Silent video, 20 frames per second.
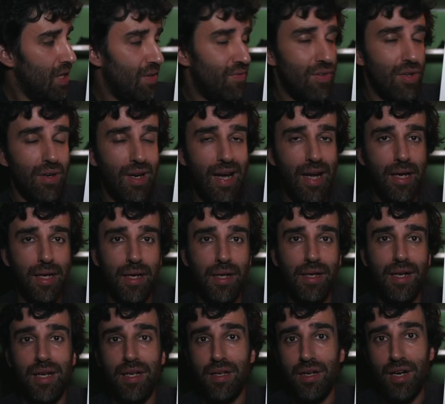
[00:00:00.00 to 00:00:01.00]
if you like
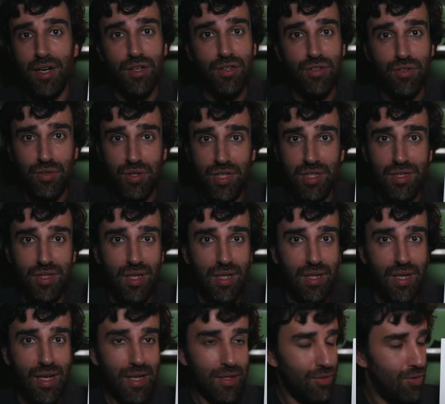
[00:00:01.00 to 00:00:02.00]
it and are
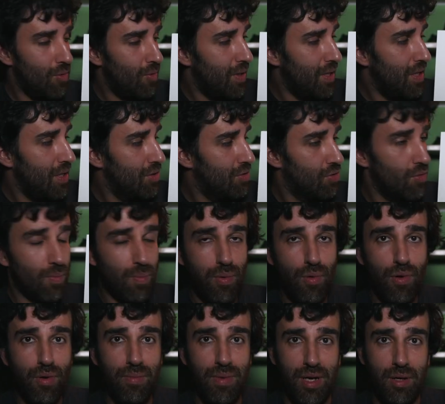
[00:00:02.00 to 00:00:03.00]
interested and you wanna
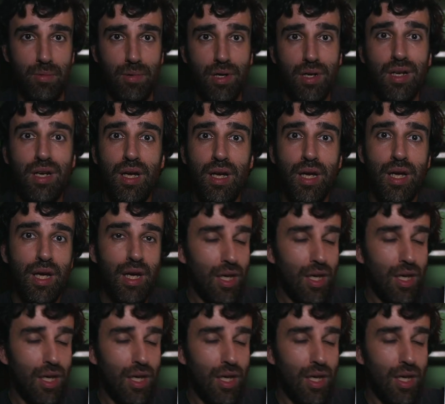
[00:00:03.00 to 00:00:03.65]
support my work,